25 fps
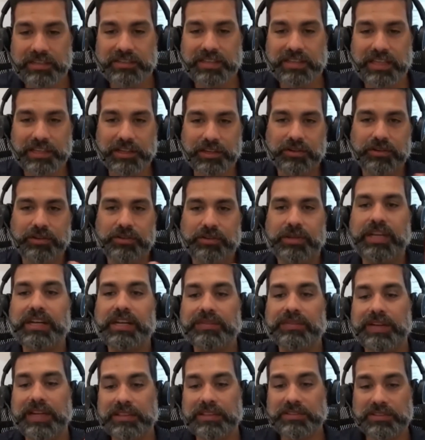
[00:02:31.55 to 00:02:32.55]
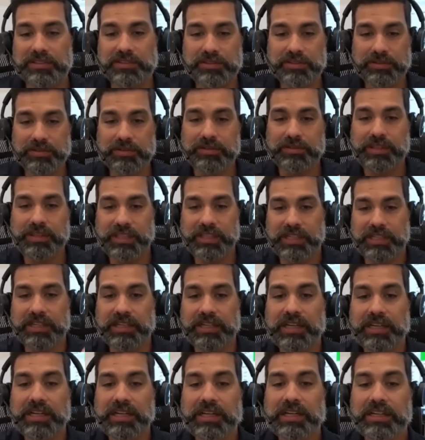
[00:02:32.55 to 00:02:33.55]
is like your creative has to do
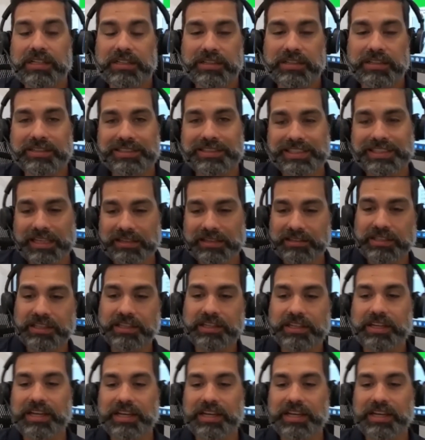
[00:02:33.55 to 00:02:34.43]
the selling.